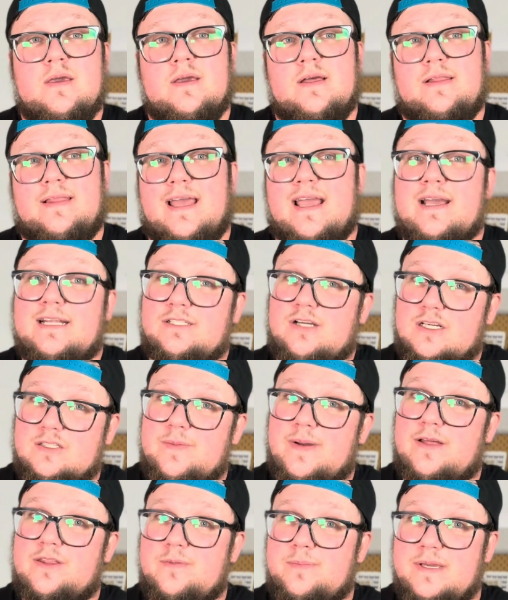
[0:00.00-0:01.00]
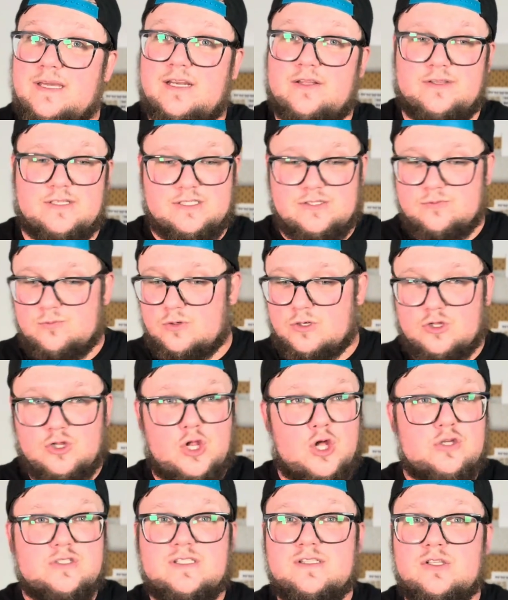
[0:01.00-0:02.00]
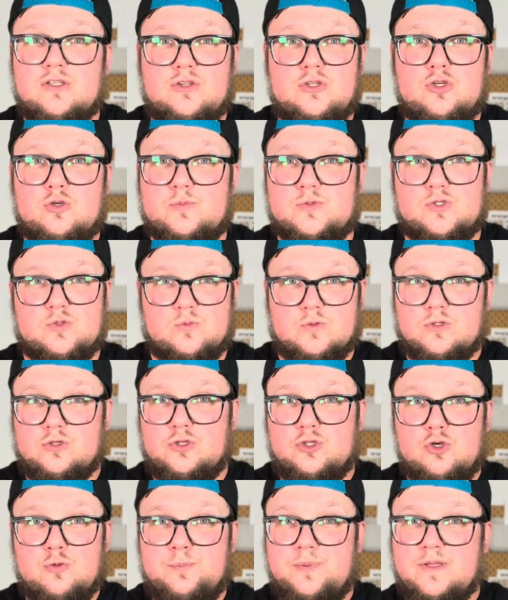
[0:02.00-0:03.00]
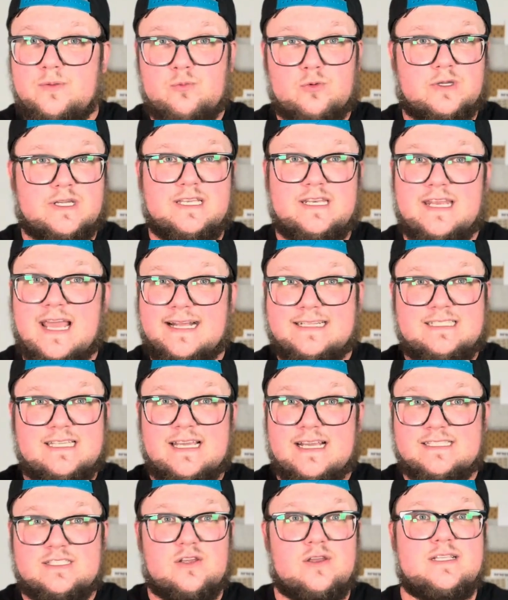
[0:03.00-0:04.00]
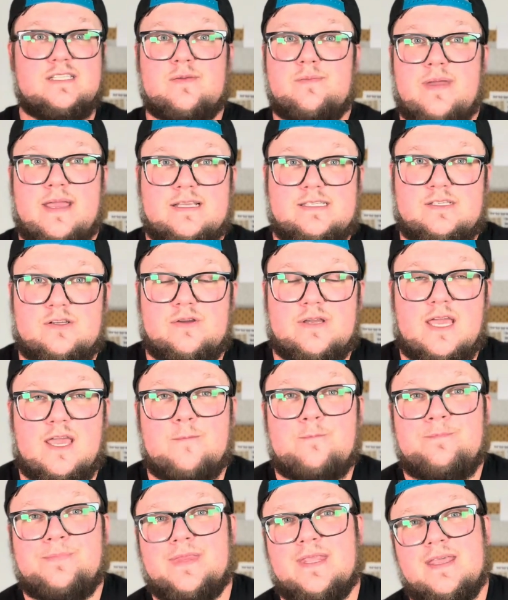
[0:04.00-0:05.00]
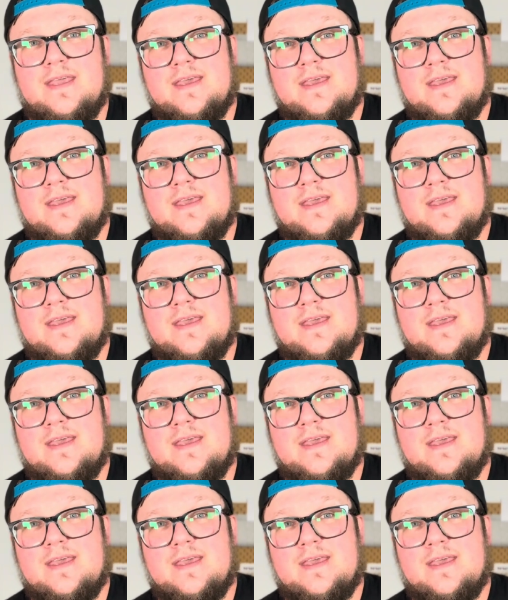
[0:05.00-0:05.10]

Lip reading: Like I talked about at the beginning, we're closing the loops. We're looping, we're connecting. It's amazing, okay?